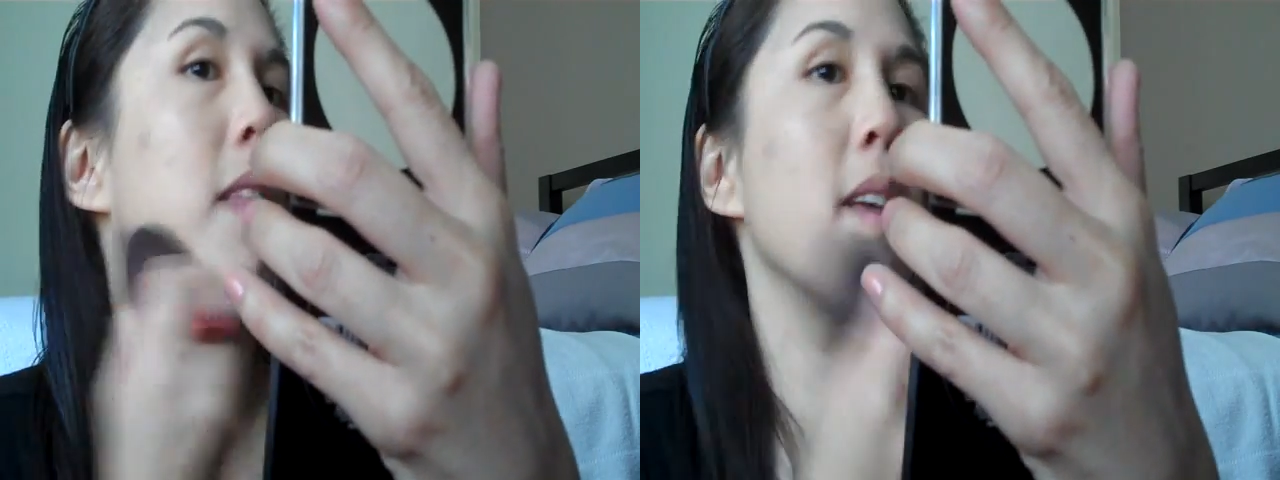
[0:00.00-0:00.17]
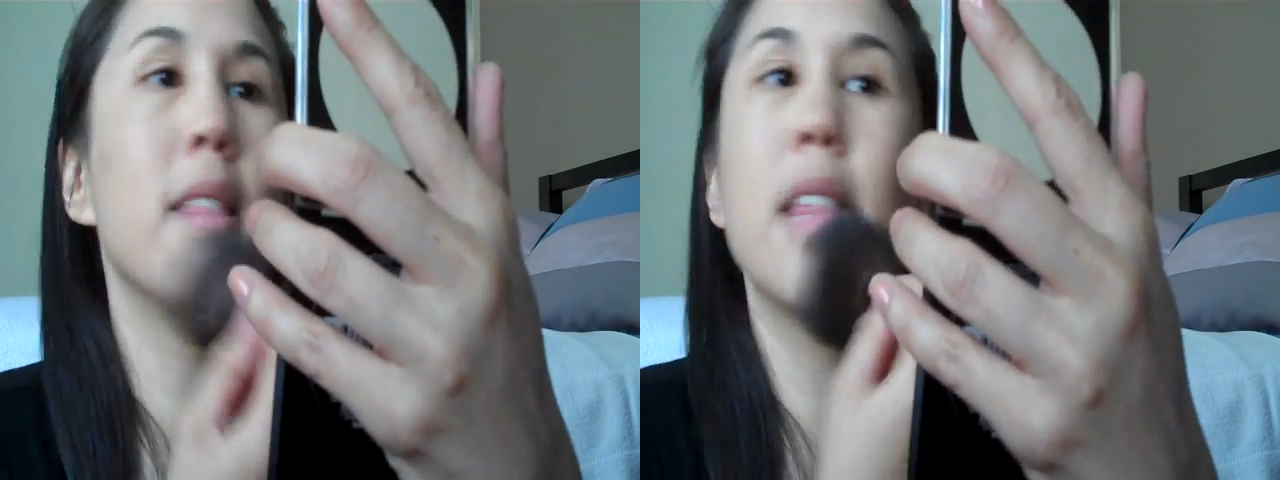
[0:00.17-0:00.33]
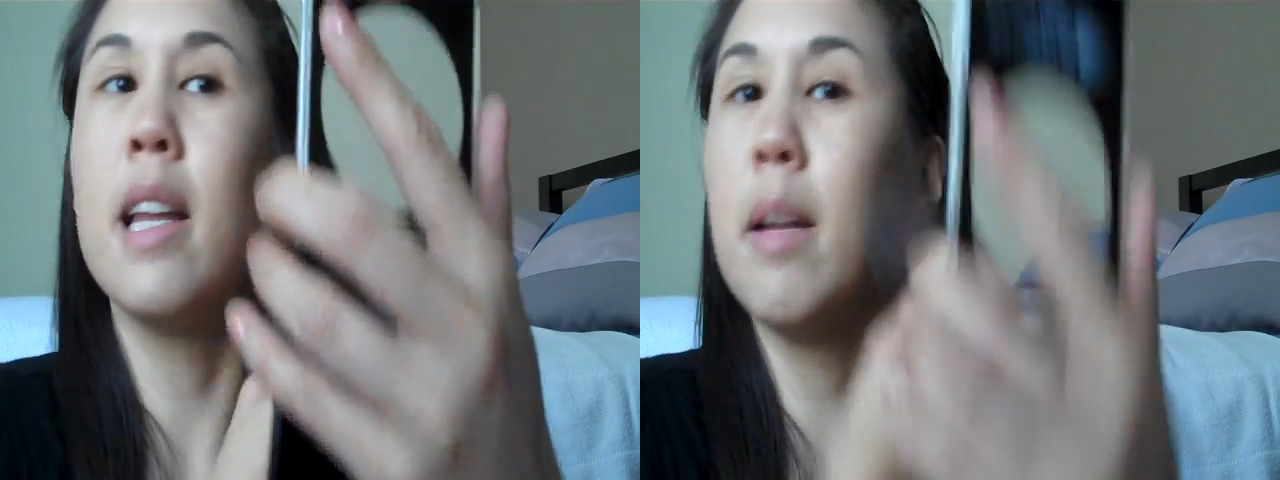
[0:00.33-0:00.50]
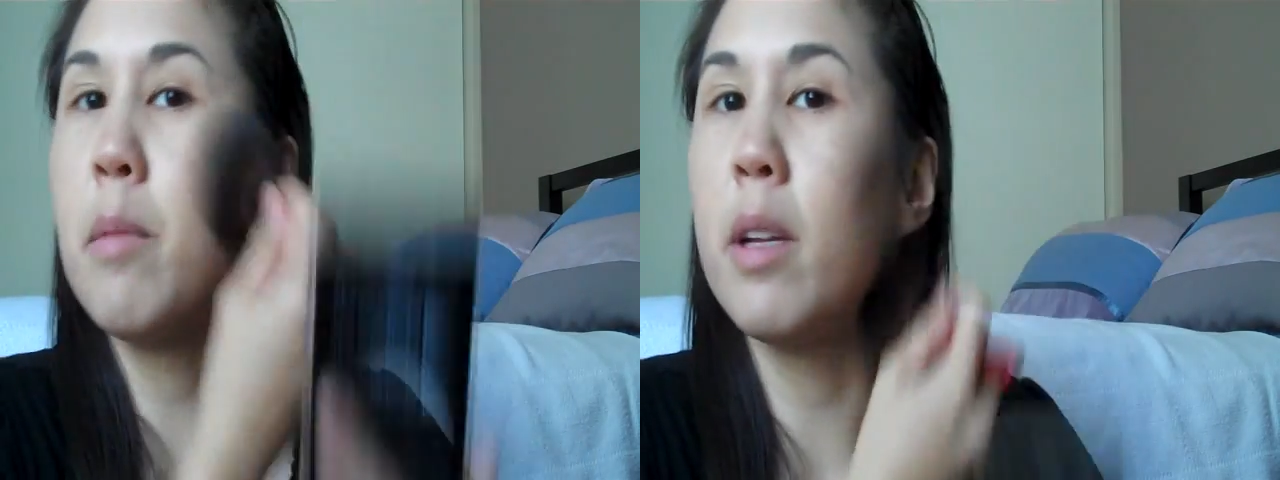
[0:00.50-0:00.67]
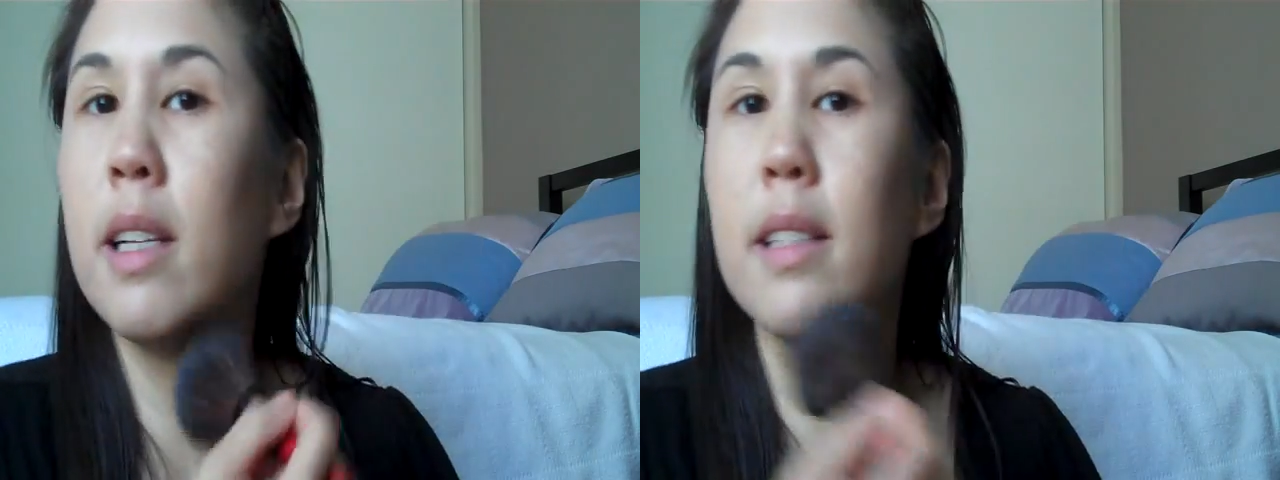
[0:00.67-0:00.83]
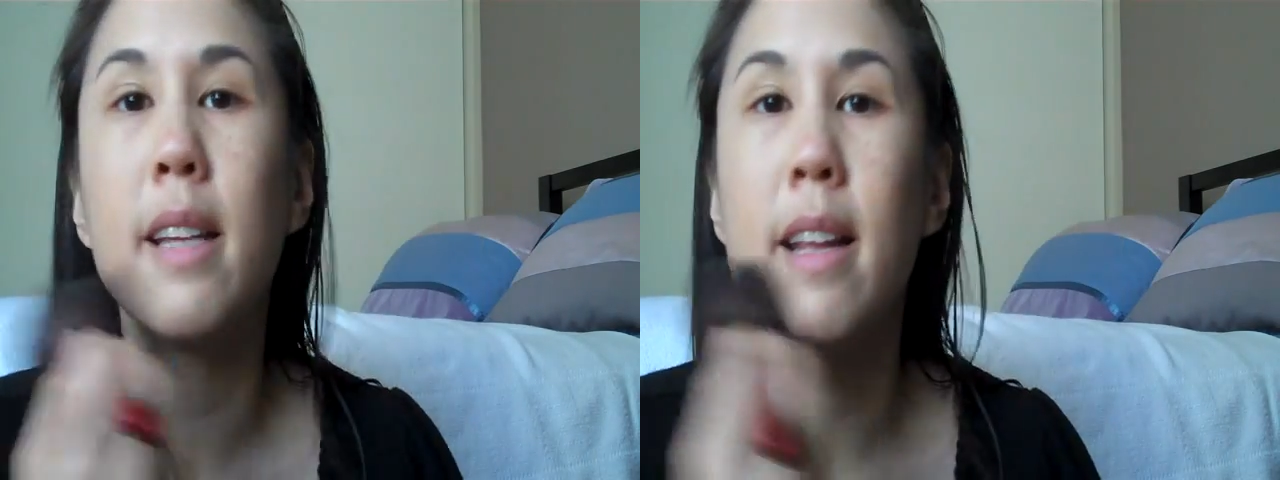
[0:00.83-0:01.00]
And then I'm
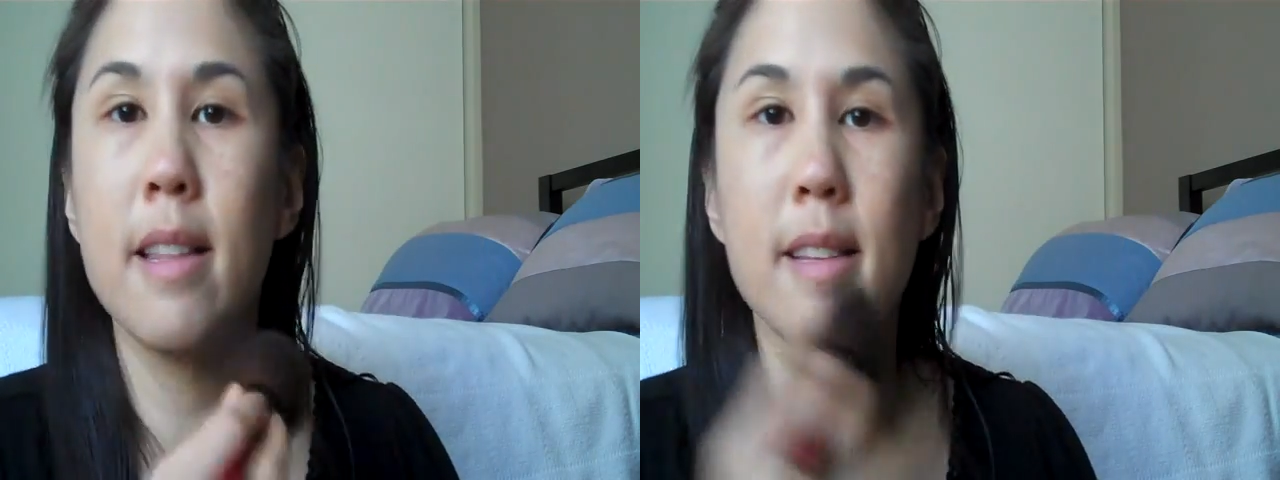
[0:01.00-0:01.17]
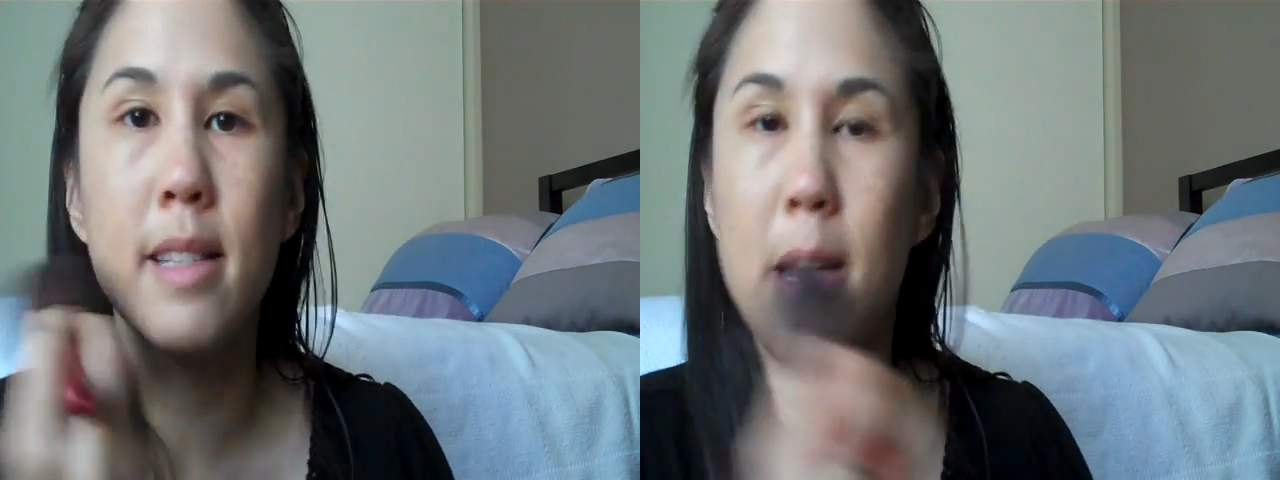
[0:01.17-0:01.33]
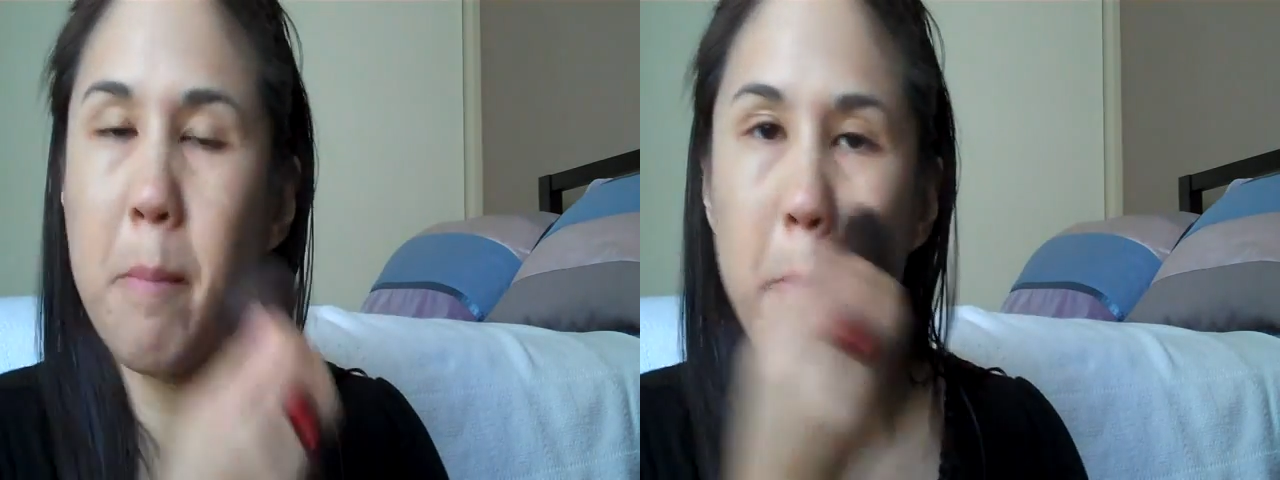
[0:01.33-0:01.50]
going to take the same